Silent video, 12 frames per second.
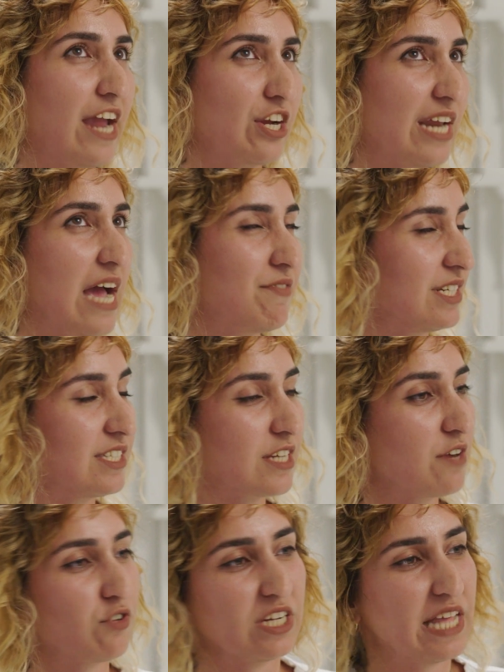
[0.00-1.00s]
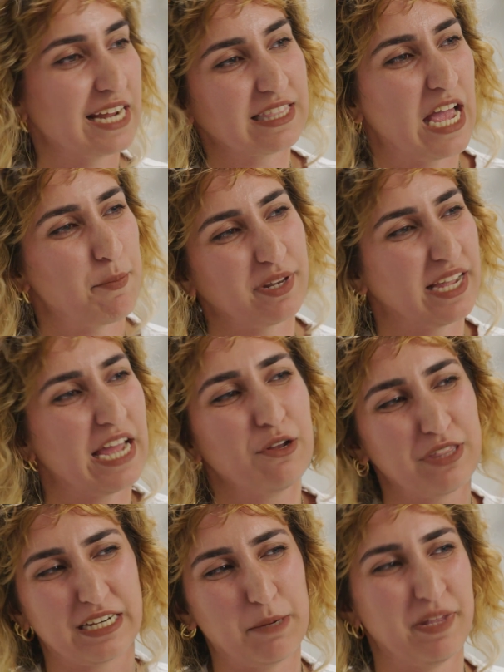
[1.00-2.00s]
I could have a discovery like that. But like I
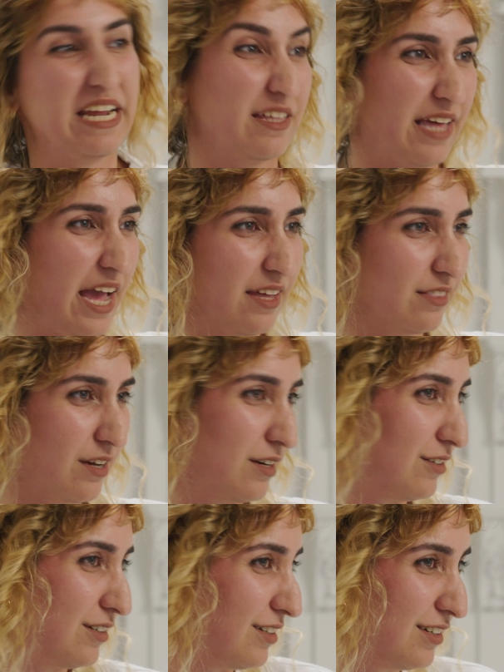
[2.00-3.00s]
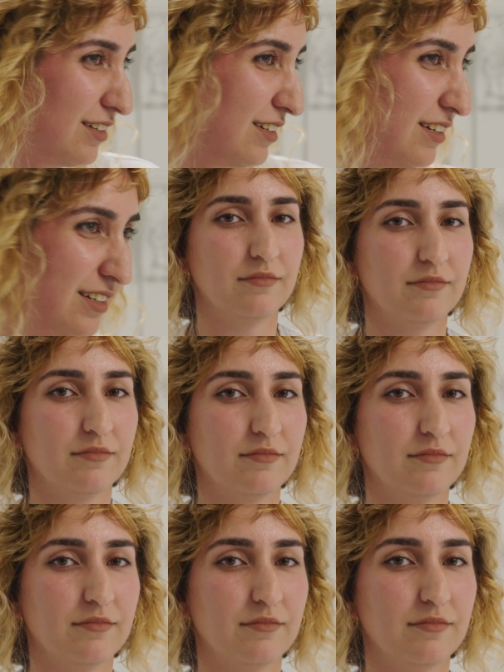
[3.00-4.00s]
don't think I'm like that though.
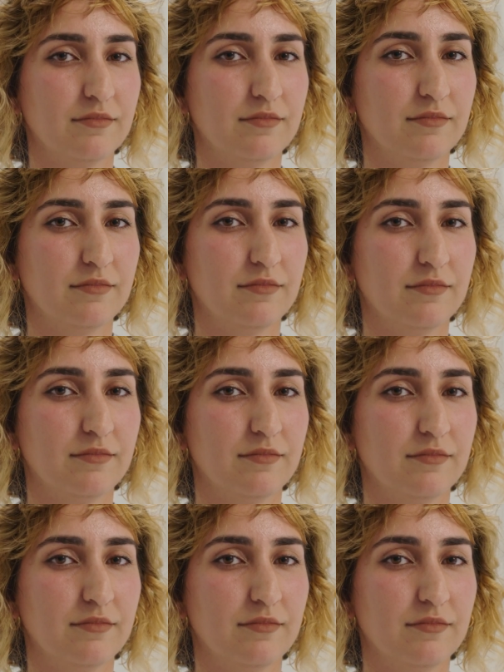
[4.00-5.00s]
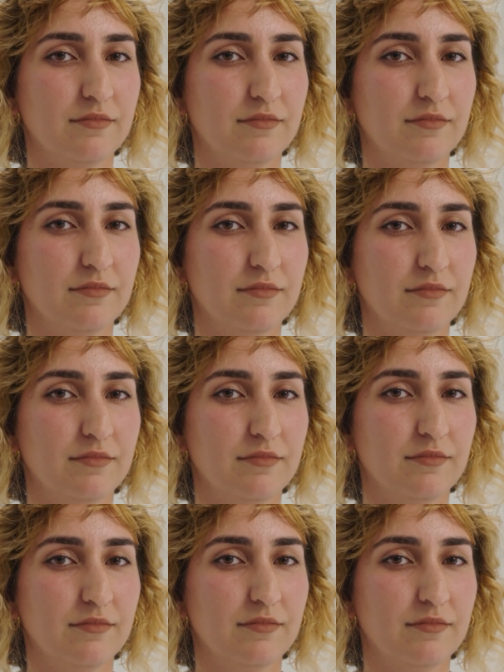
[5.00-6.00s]
I was always into video
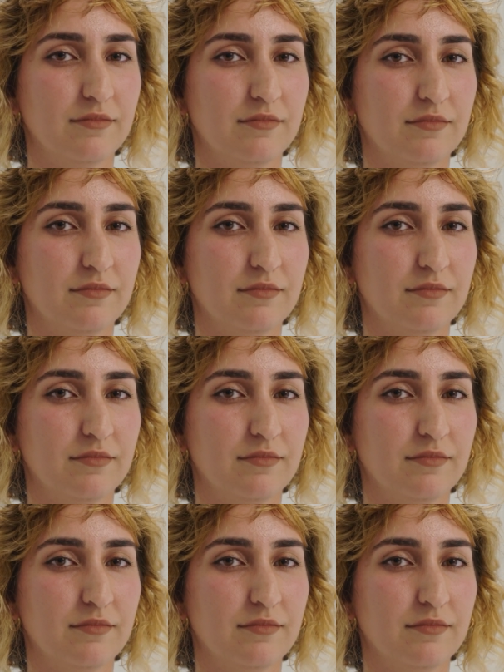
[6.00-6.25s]
games